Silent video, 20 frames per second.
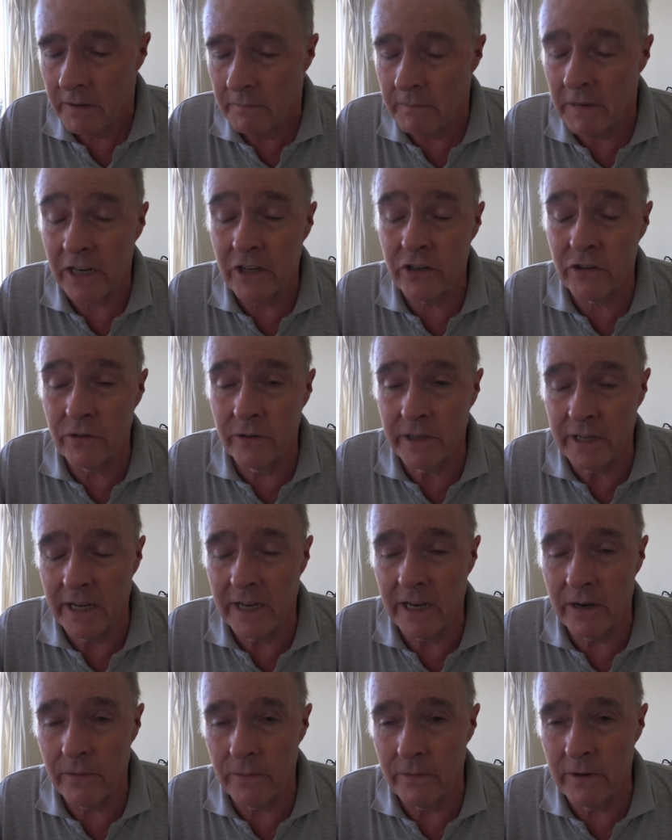make sure you
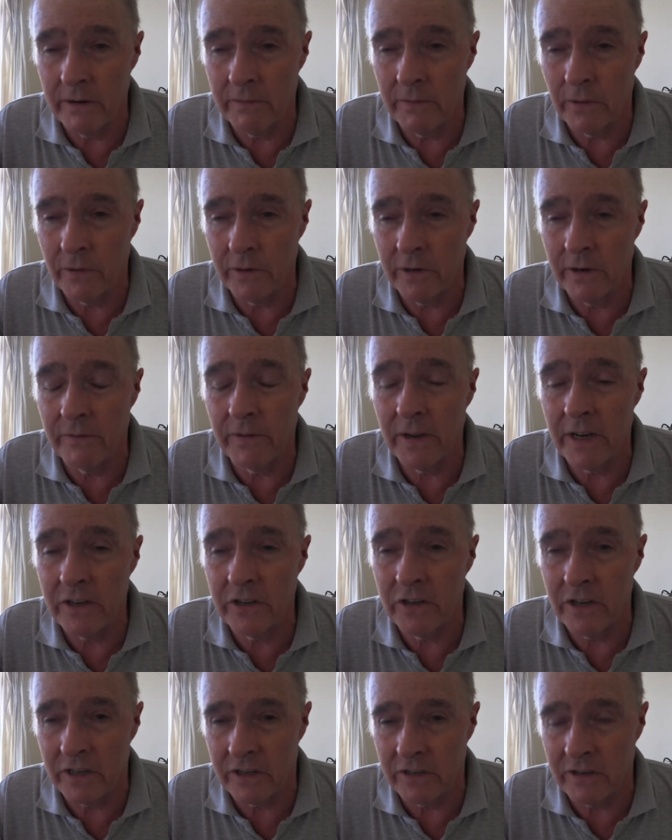get rid of all your
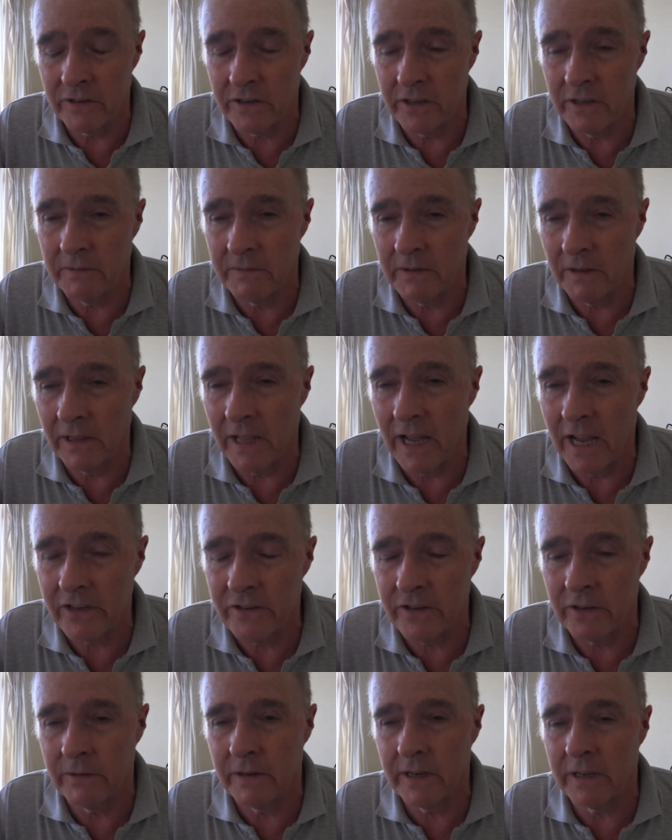veggies, because the last
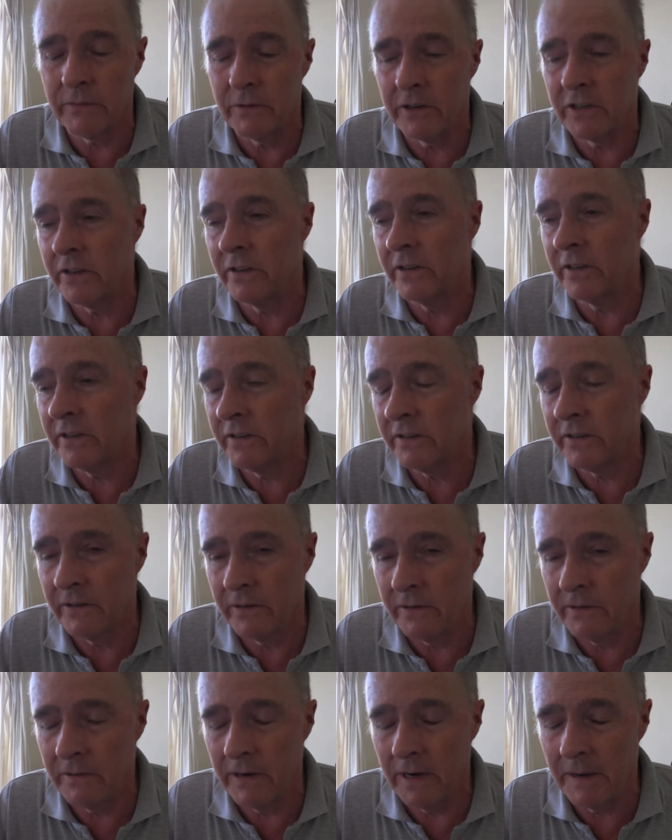thing would return
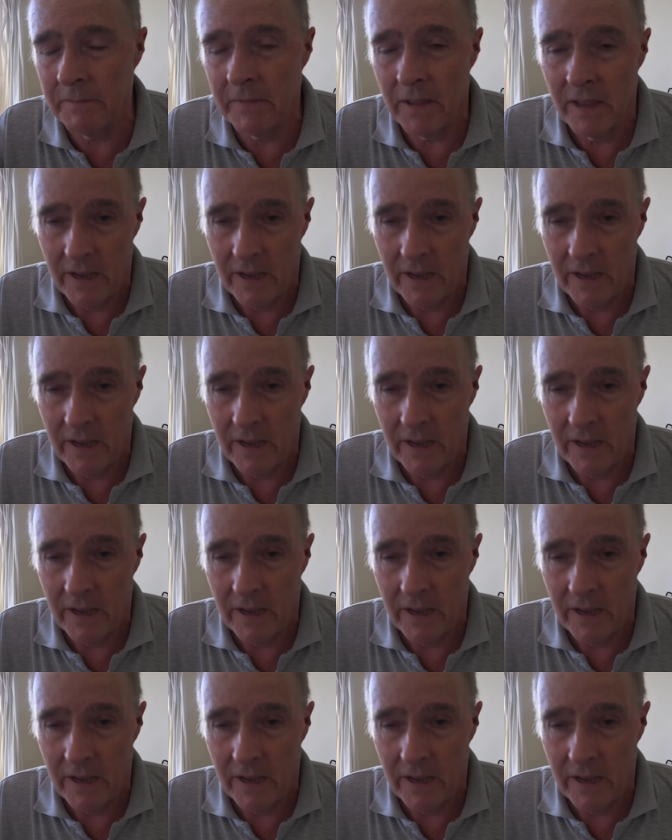to